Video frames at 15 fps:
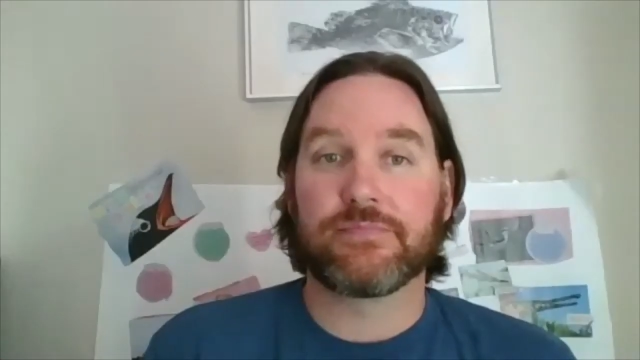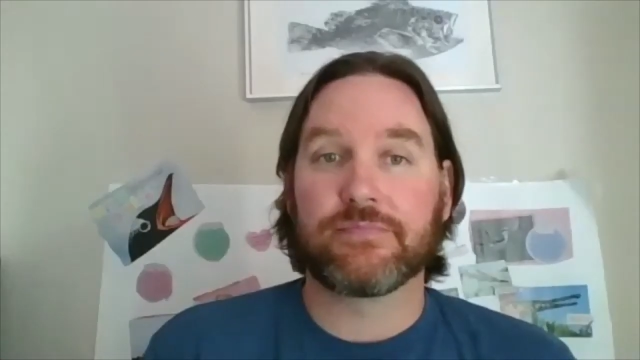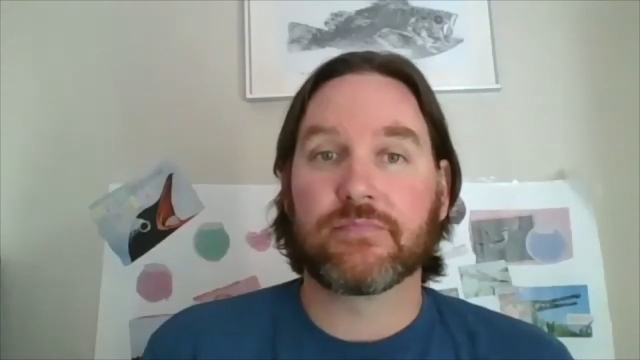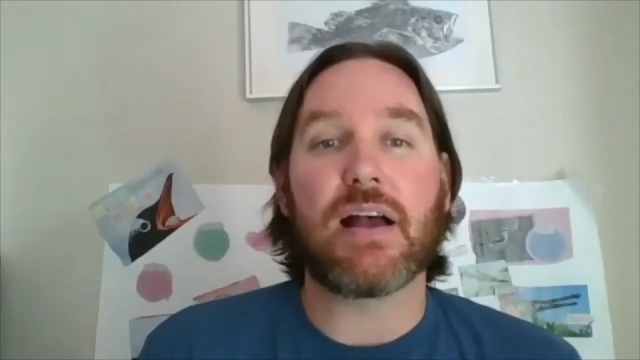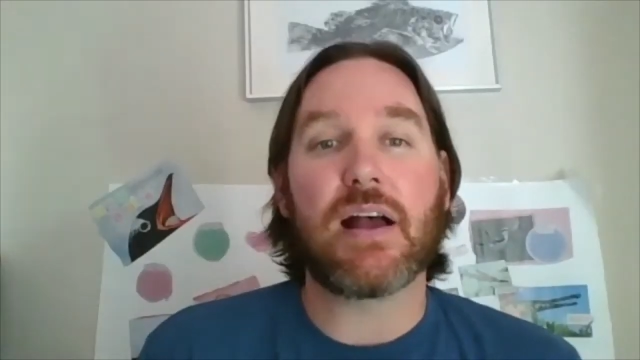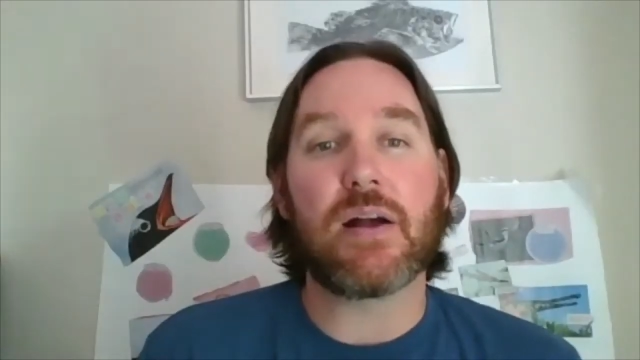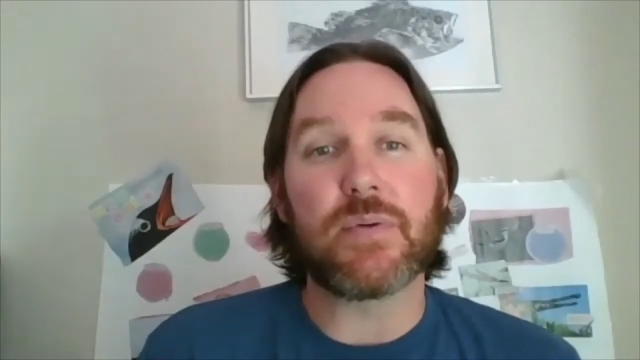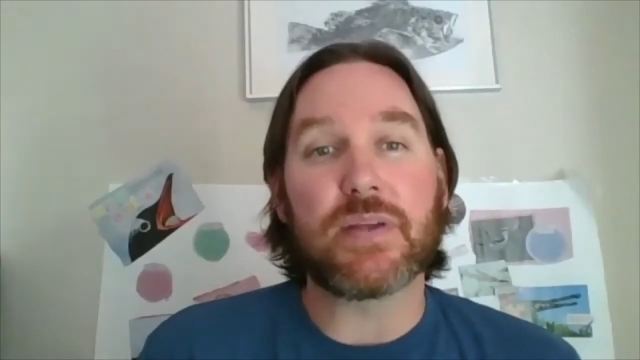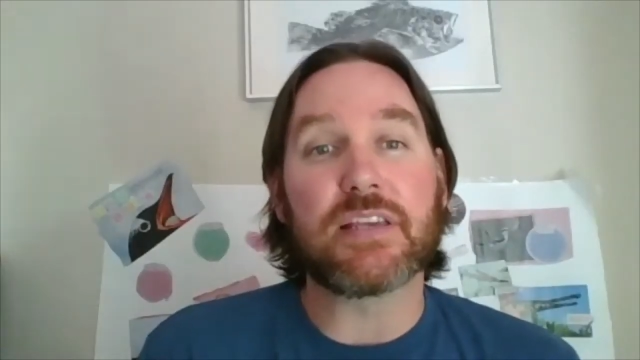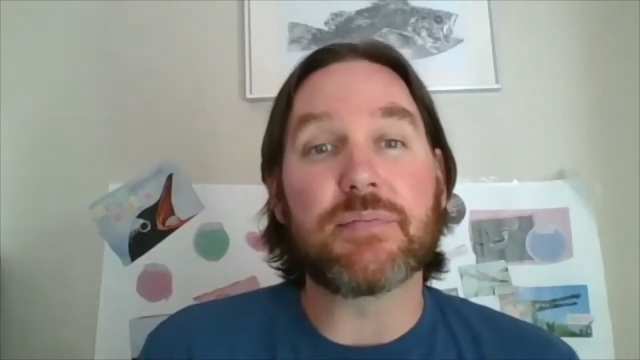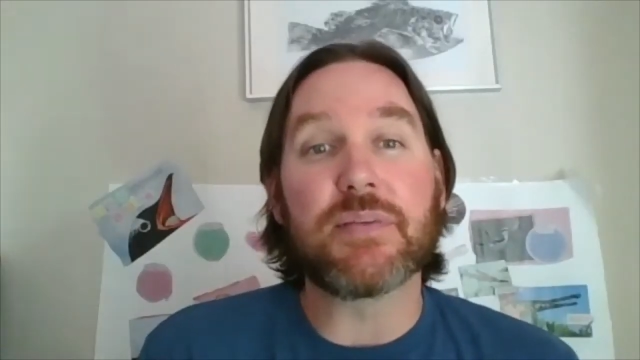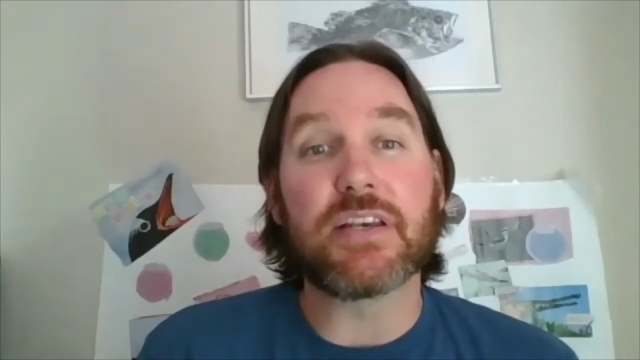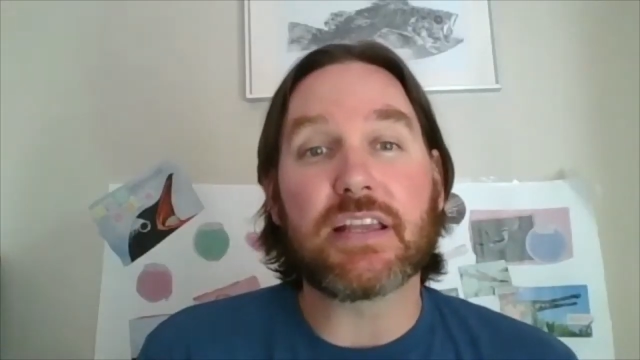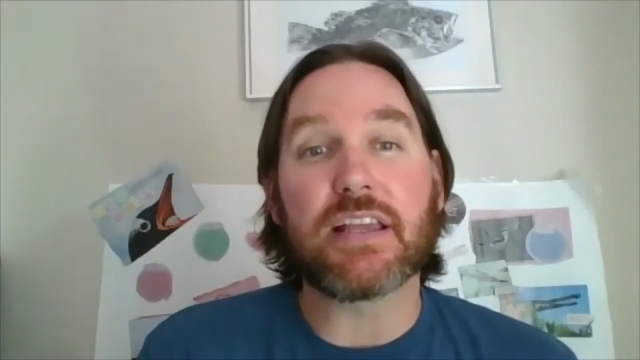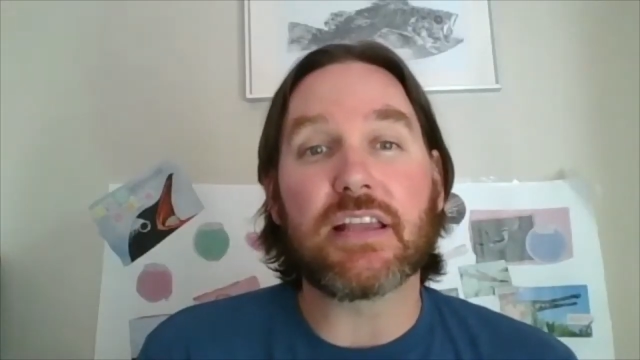We
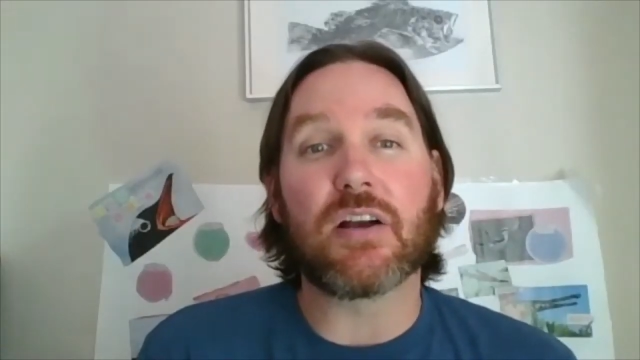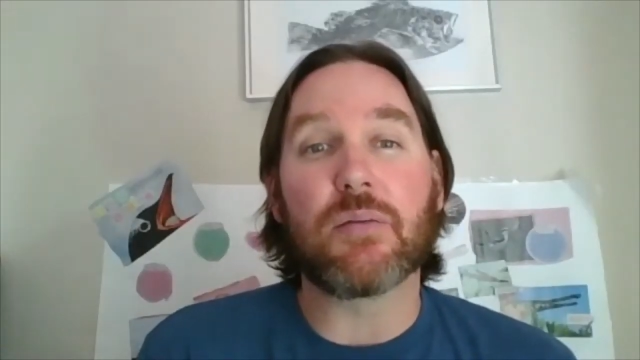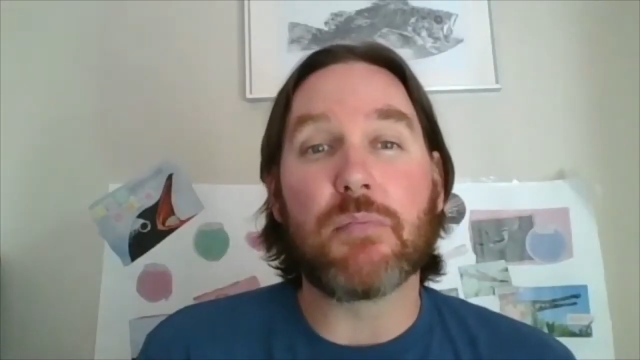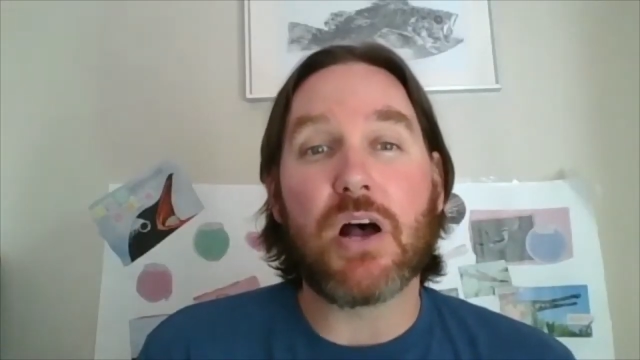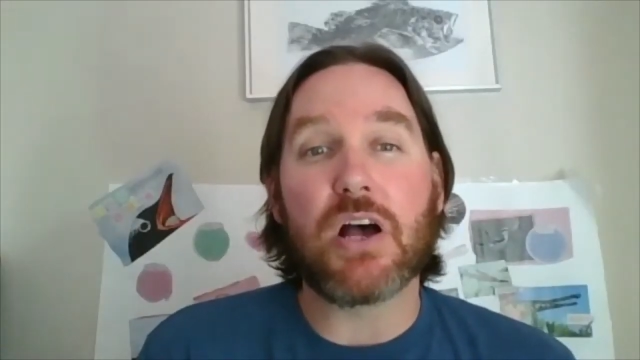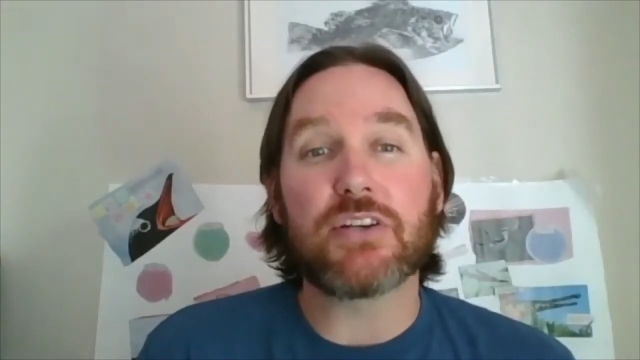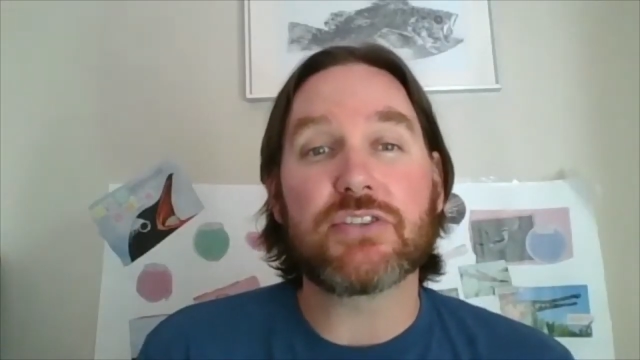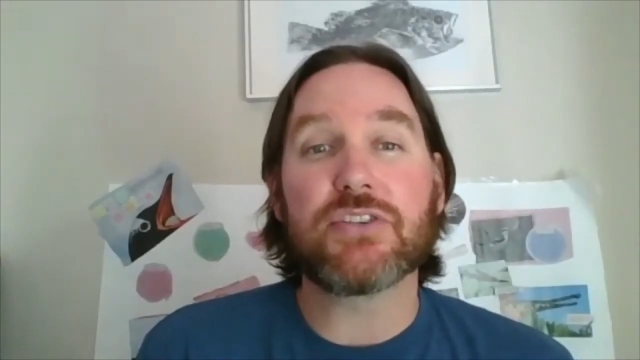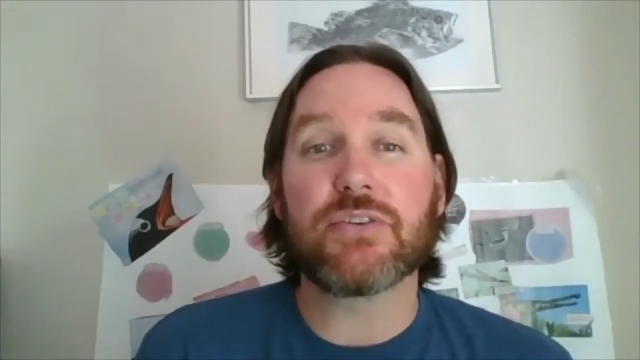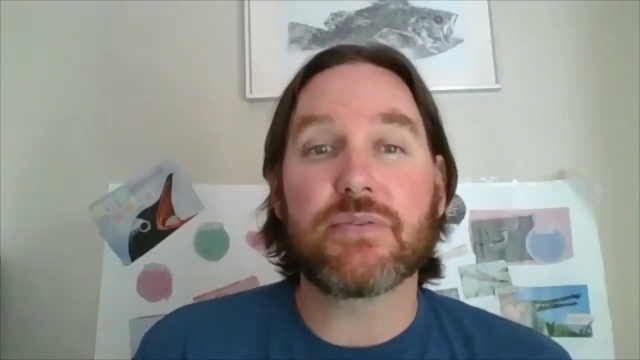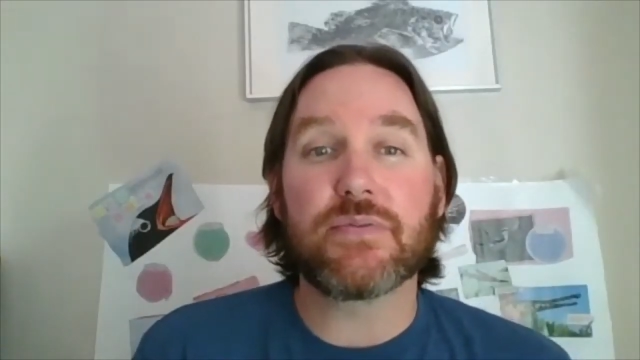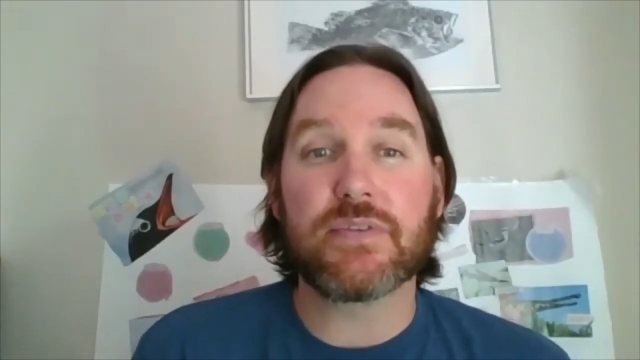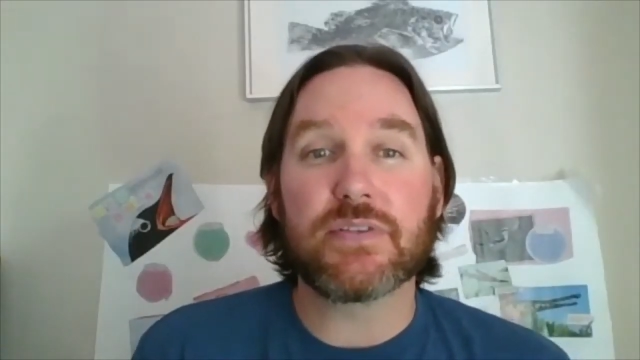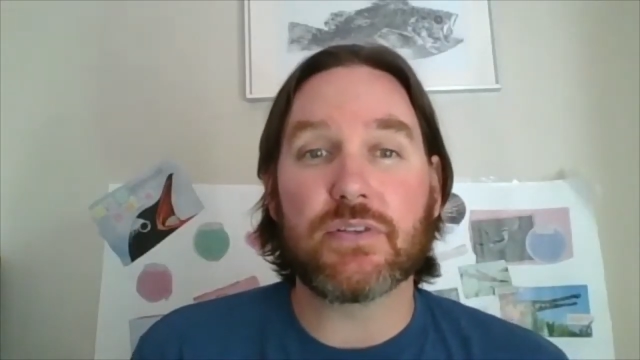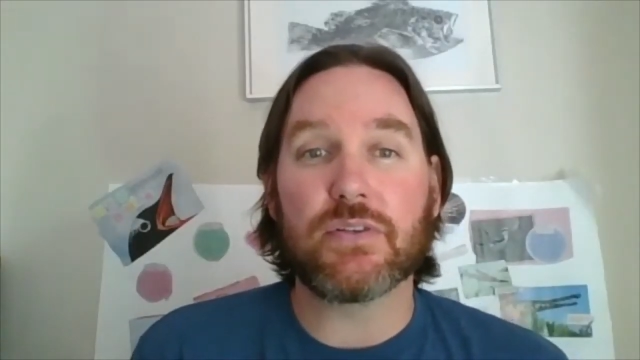communicate our monitoring
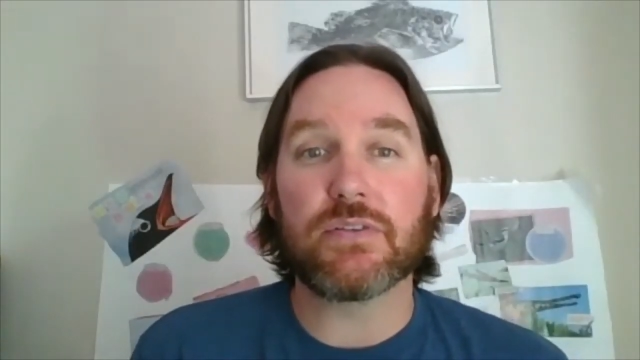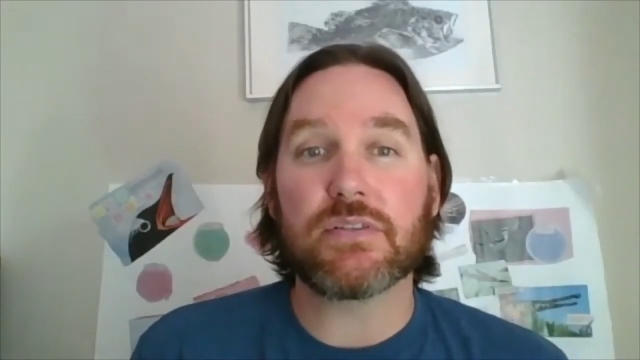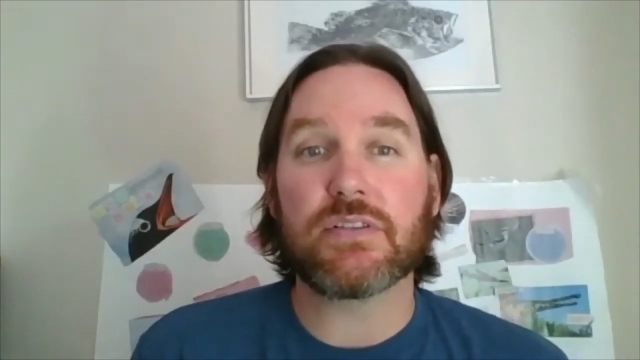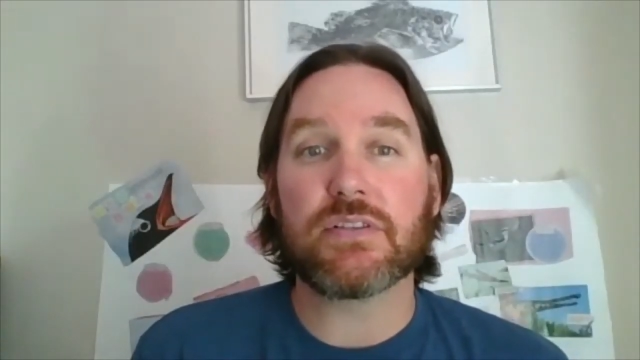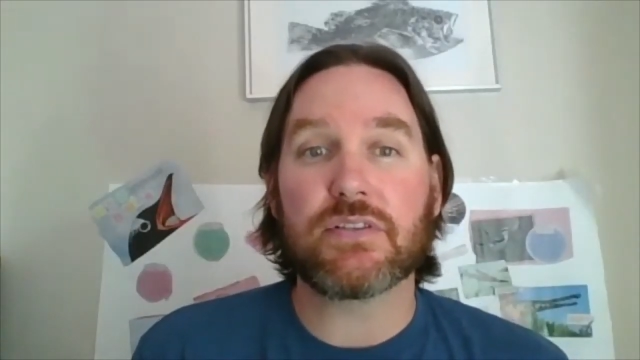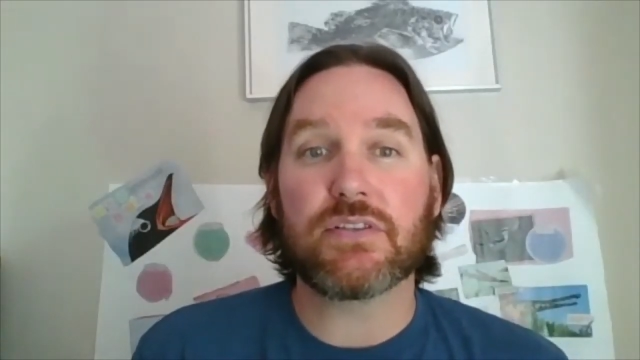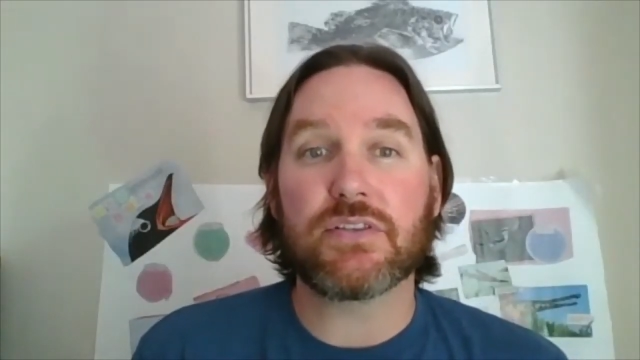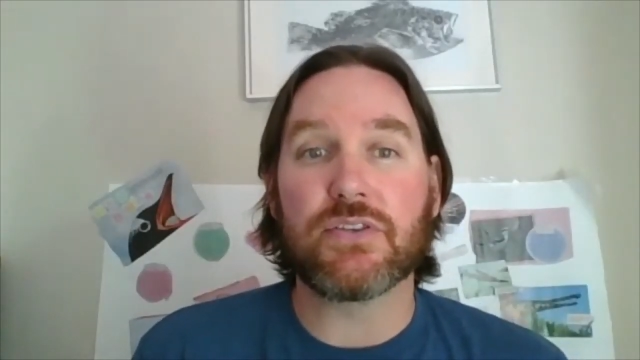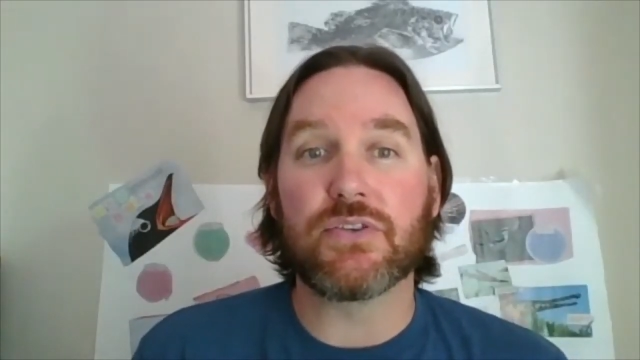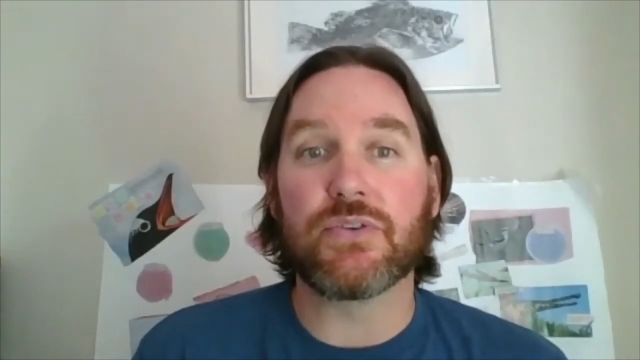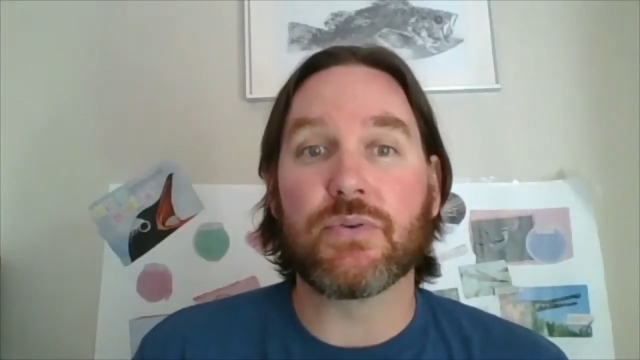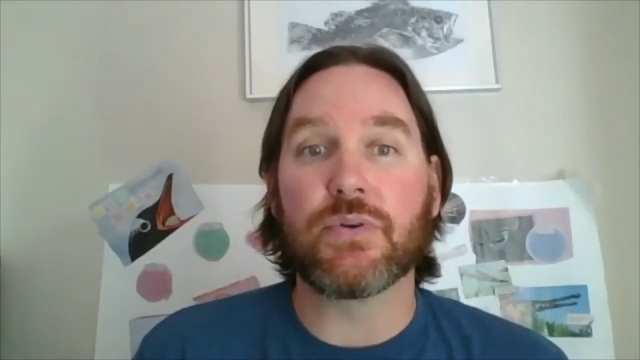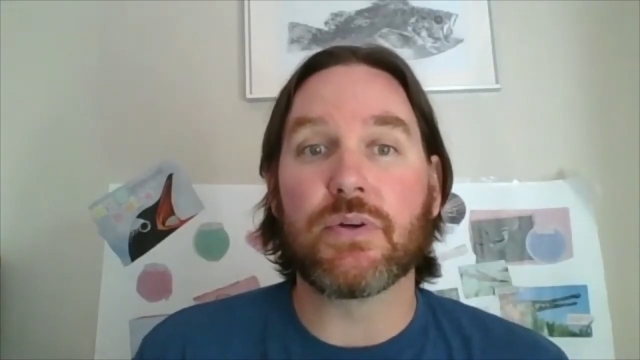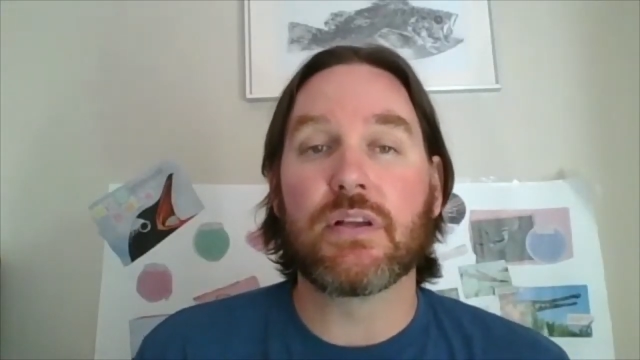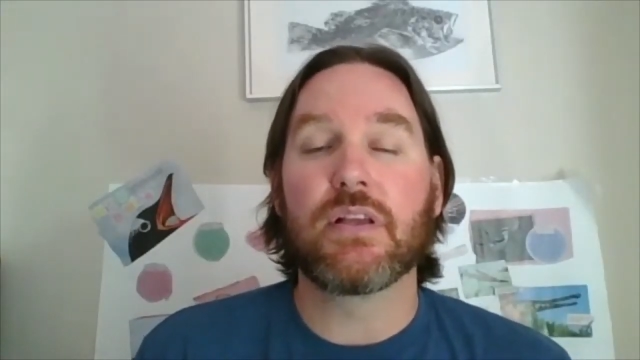results
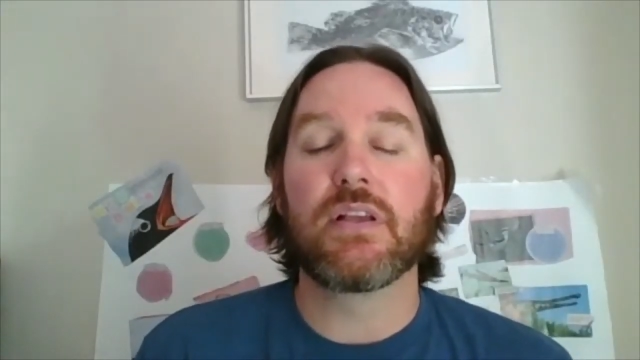to